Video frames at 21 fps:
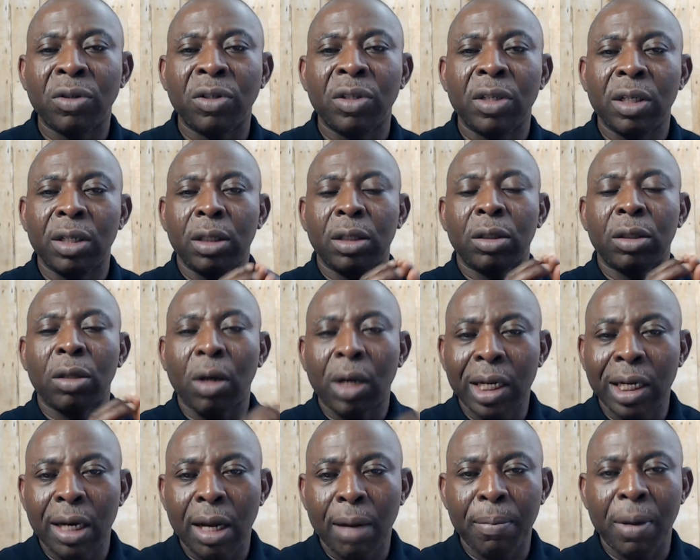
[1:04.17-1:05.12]
it talking
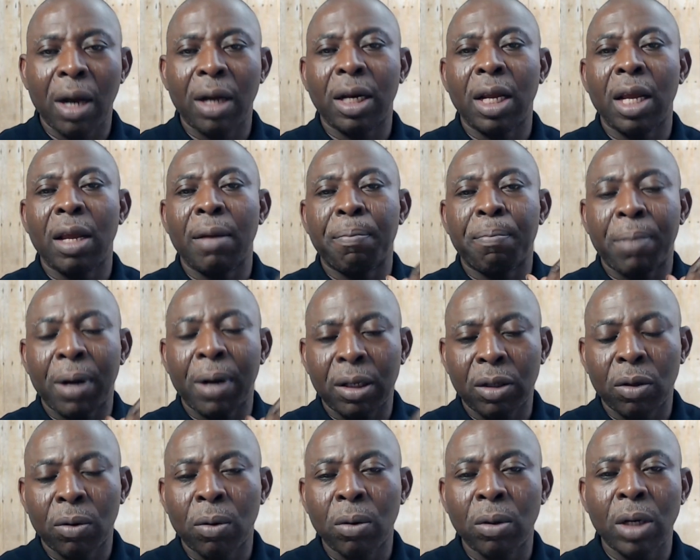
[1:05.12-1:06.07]
about a
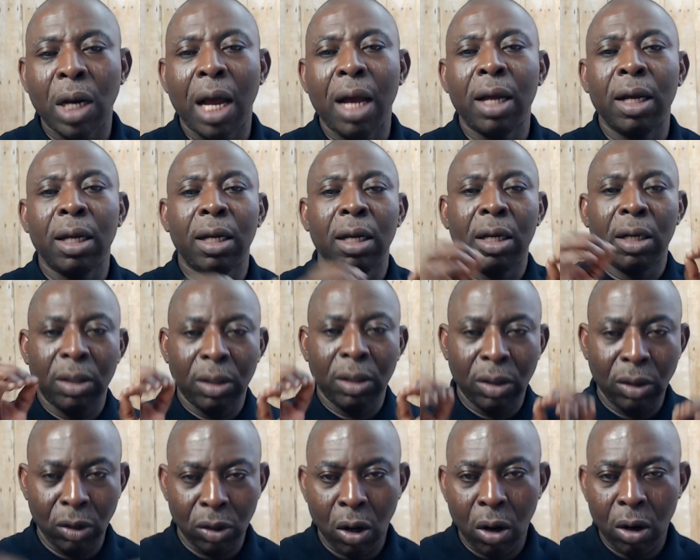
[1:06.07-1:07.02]
particular
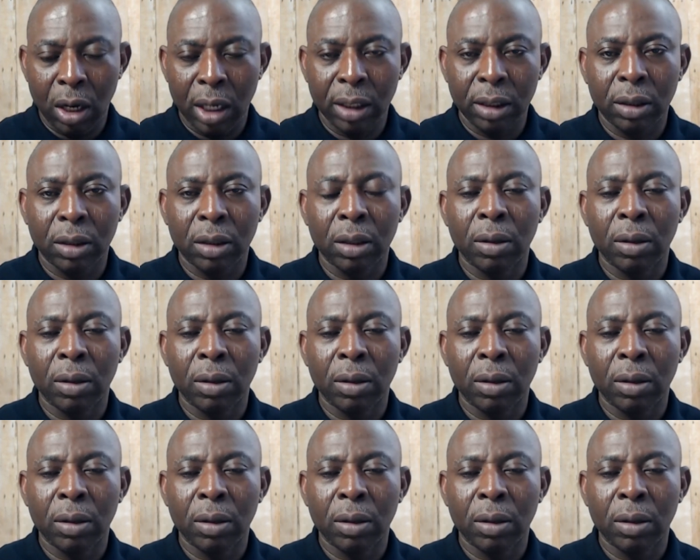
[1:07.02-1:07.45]
knowledge?